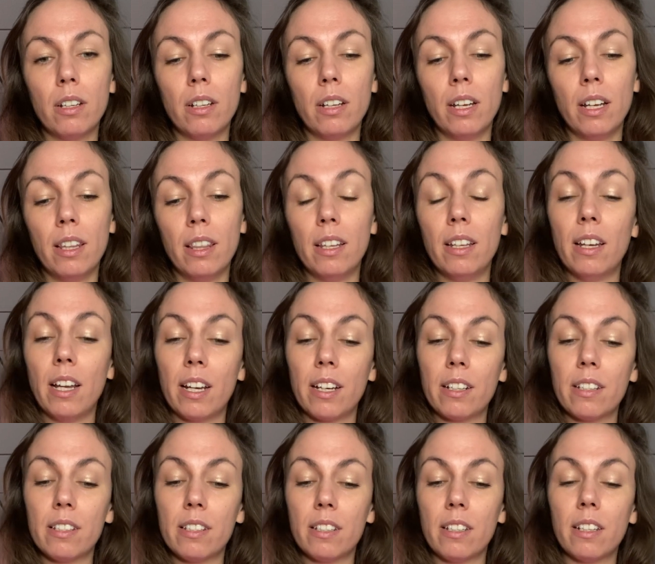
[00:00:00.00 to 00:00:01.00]
in the
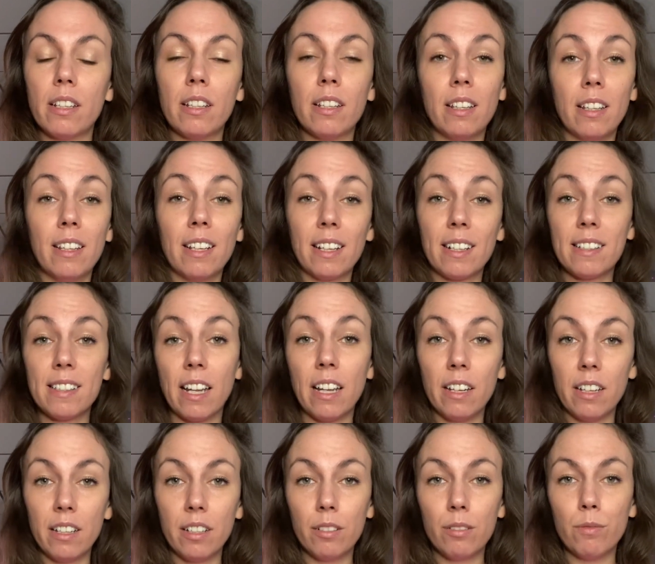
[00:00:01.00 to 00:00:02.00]
next, in the
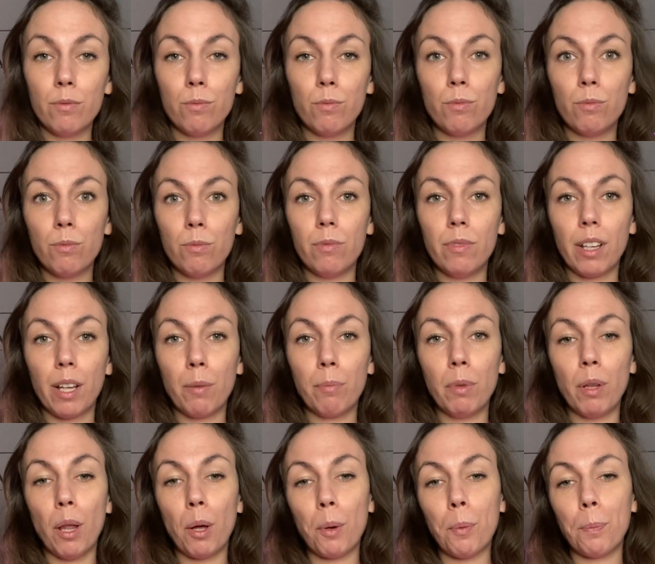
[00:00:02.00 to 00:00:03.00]
extended link
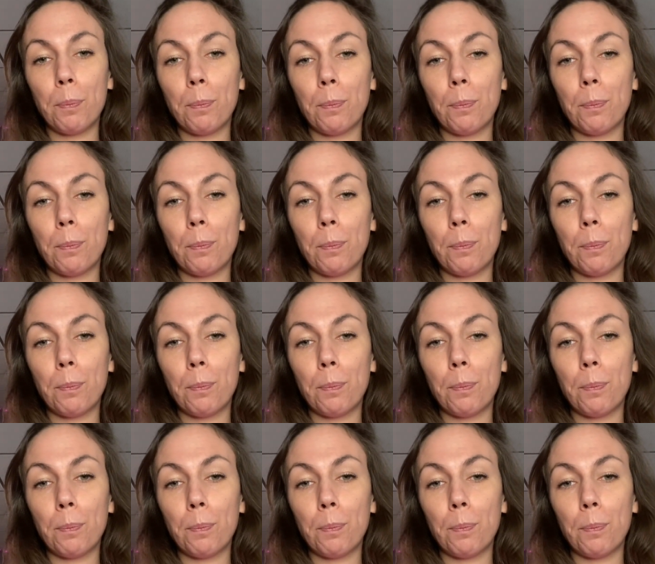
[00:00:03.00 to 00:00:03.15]
below.